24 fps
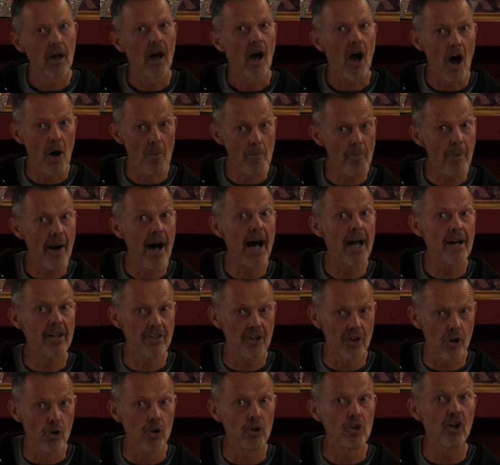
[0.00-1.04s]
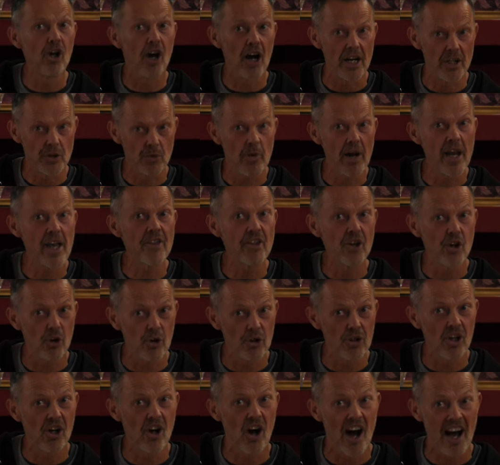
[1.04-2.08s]
I'm part of the good guys. We're the
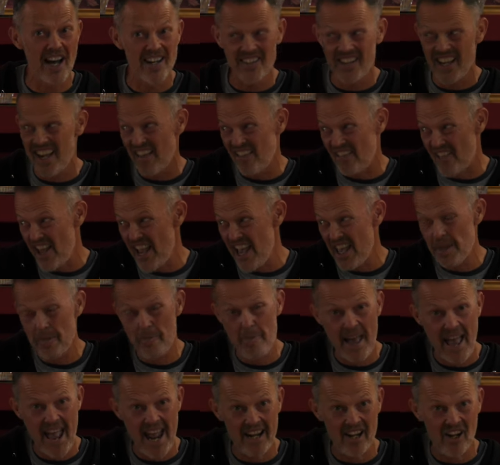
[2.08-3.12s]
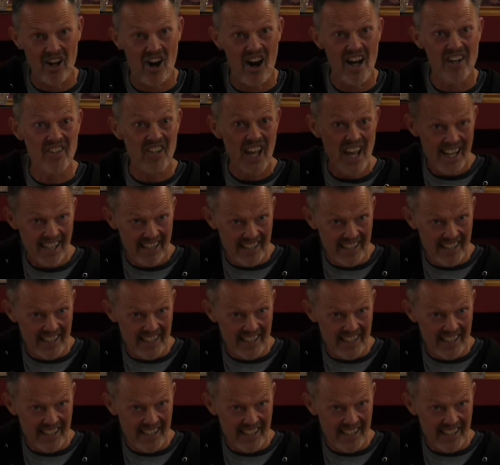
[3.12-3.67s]
good guys. They're the bad guys.